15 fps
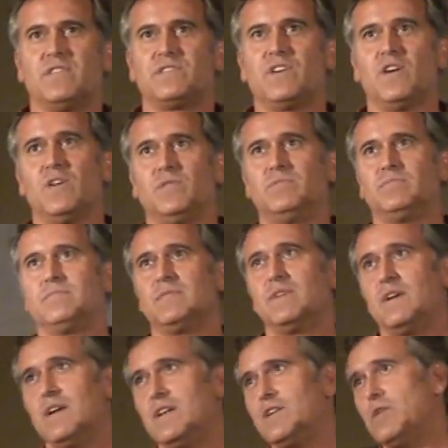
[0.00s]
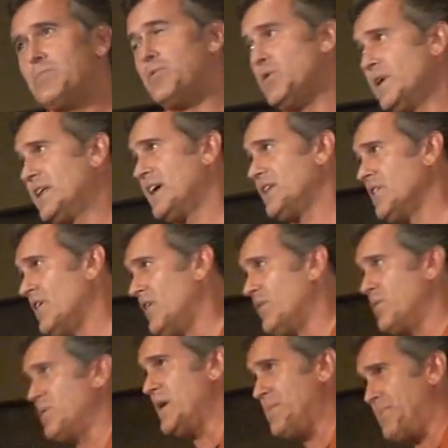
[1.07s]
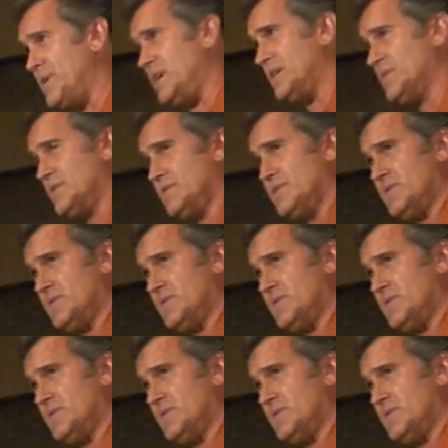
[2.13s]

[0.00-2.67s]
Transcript: So no point getting all weepy.